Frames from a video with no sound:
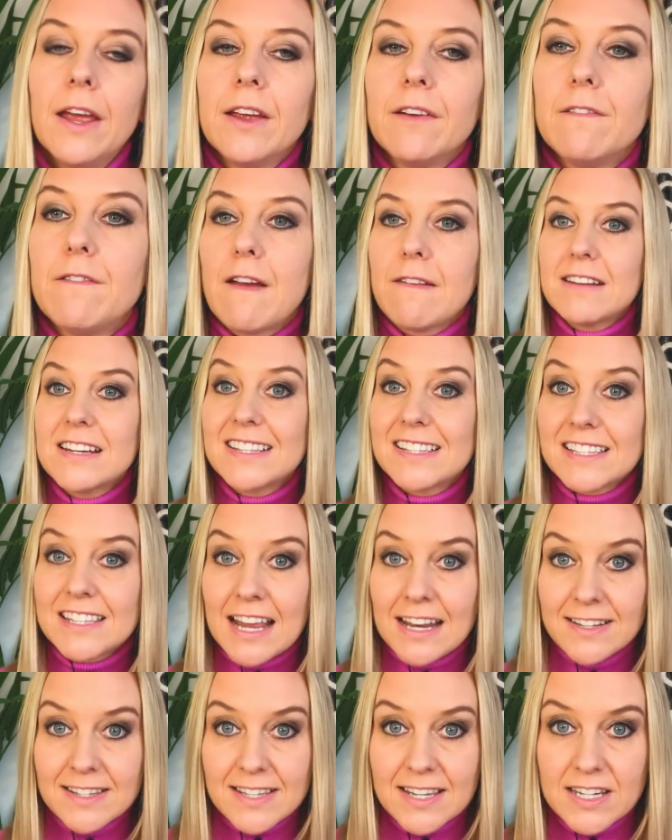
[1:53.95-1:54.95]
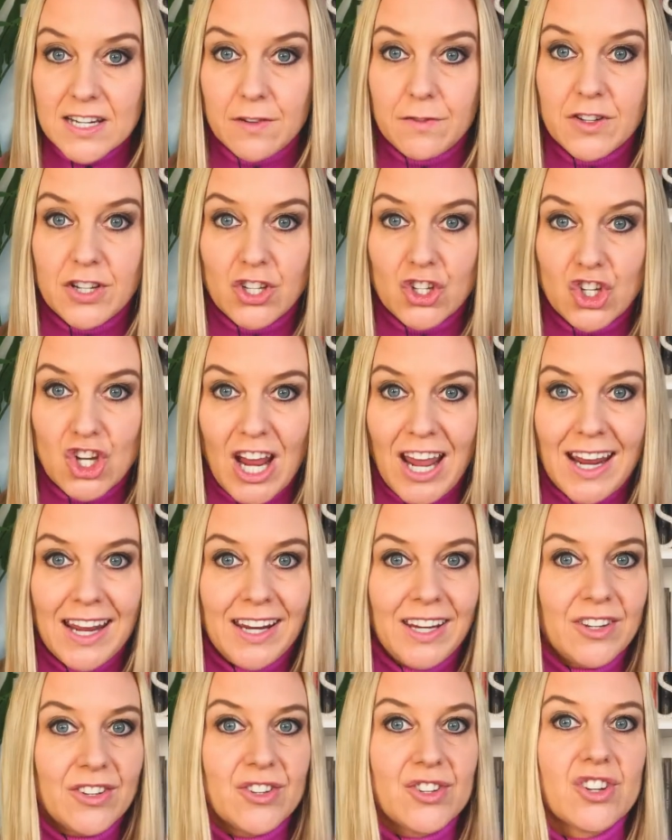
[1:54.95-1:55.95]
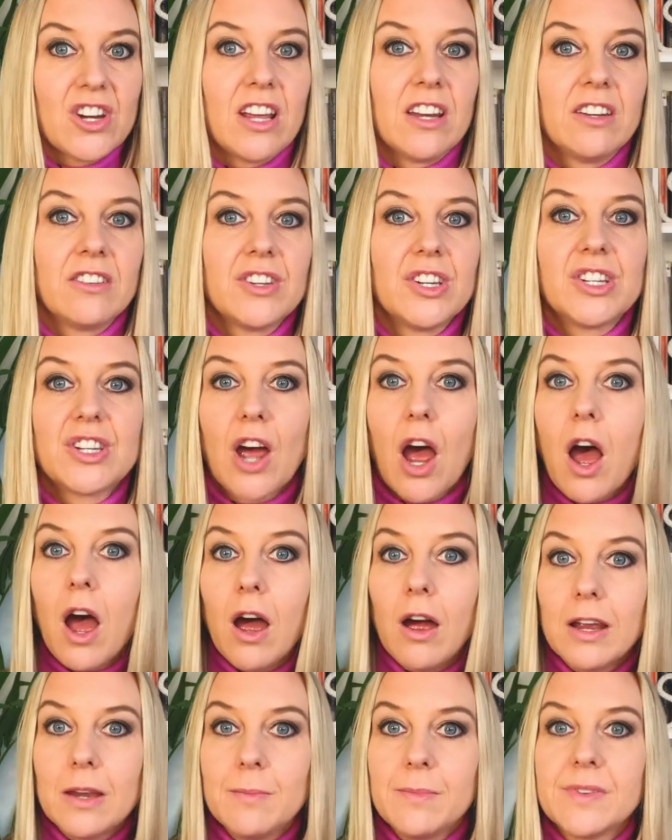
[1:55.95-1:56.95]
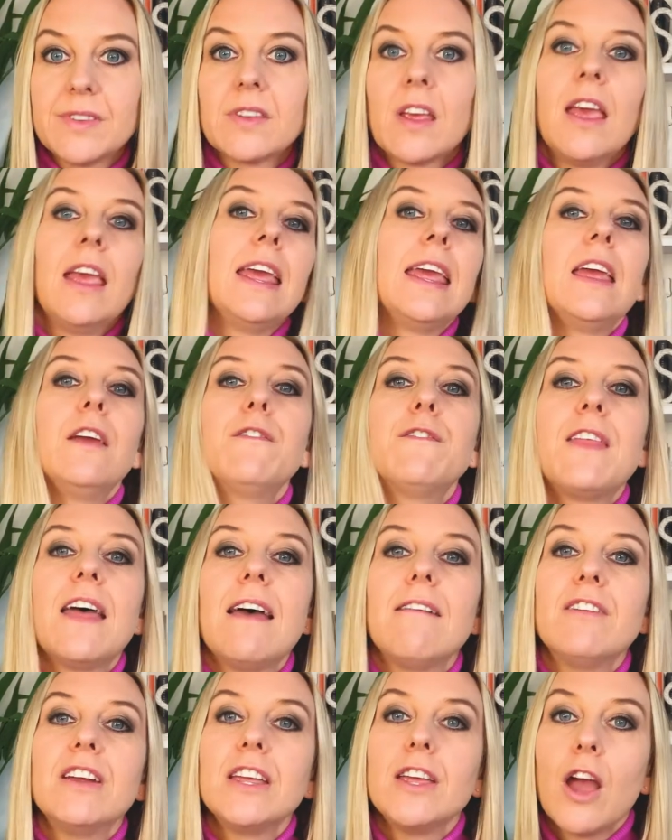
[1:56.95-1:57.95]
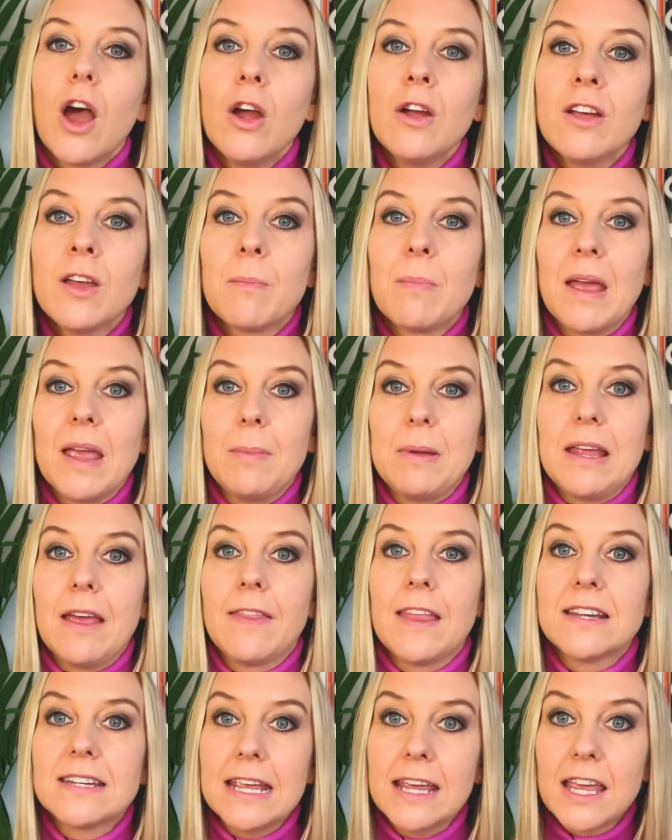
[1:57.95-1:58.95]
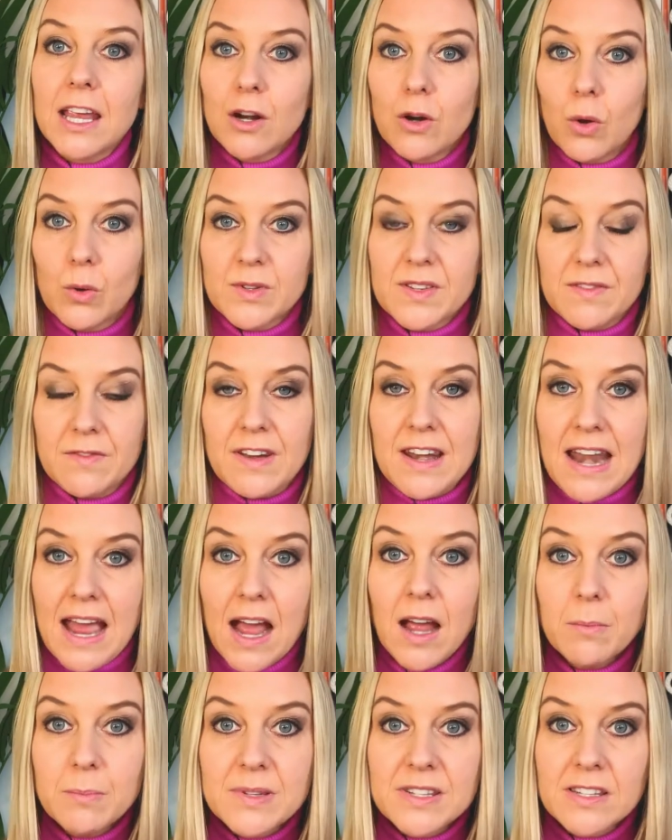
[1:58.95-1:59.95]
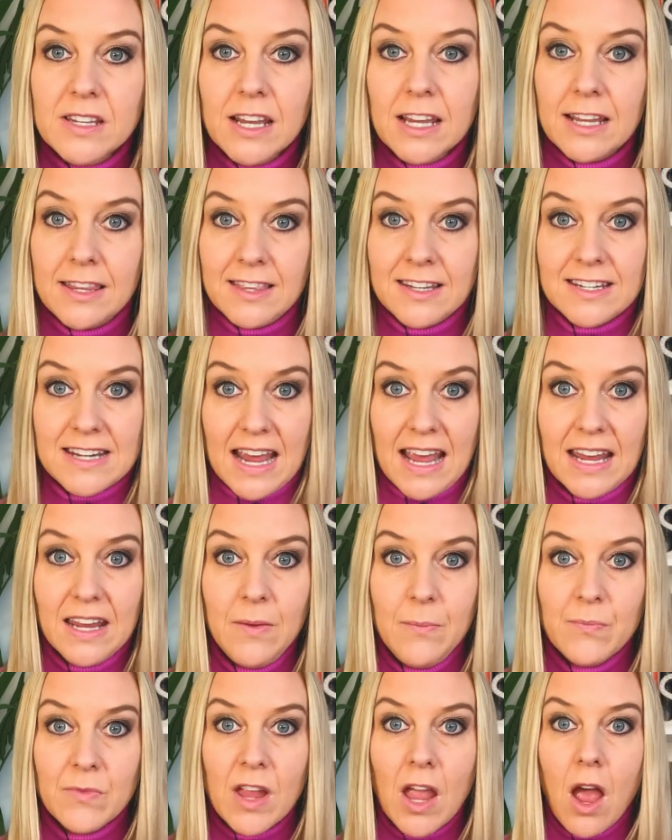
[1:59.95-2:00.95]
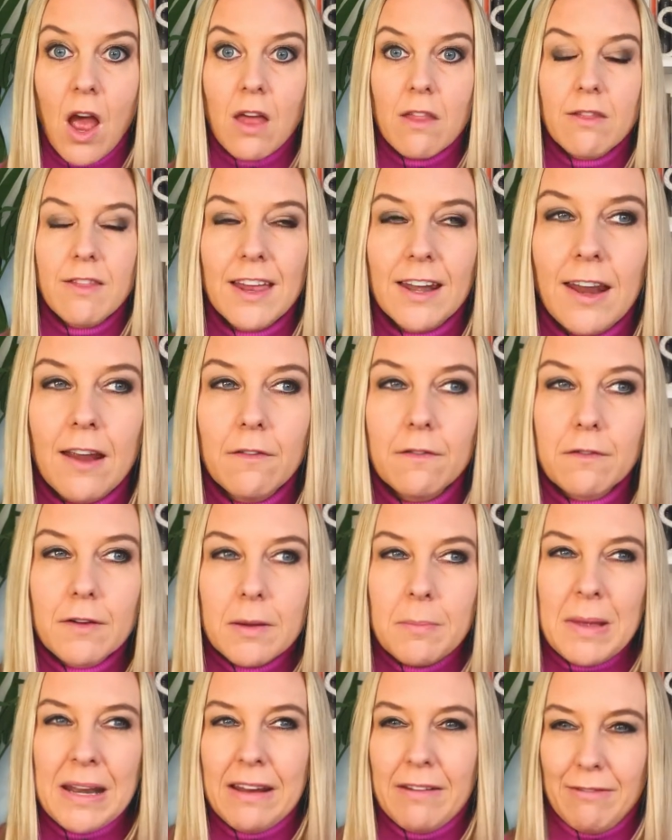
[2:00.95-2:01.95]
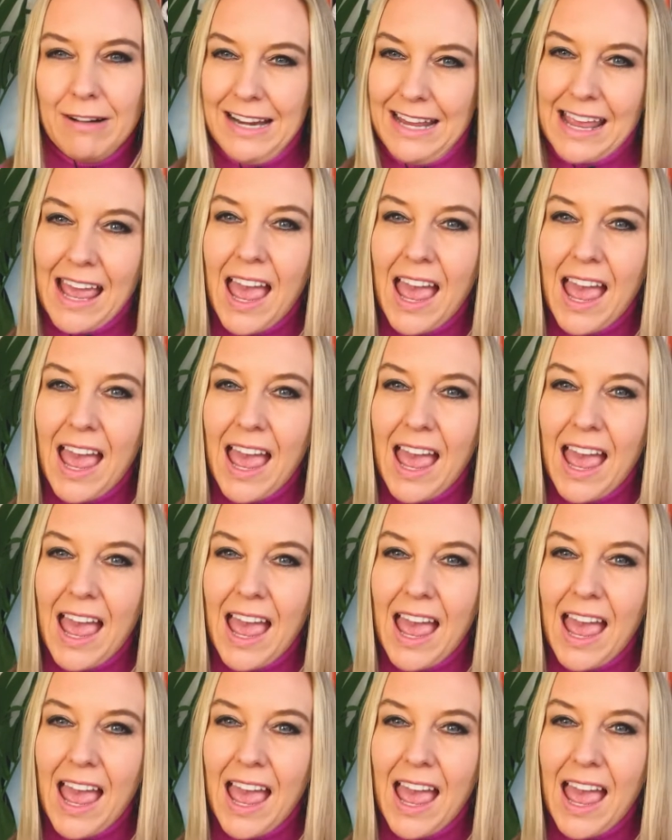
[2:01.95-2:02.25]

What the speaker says: very sensitive to change and to times, if they're a younger baby and they're taking lots of naps in the day, then every minute really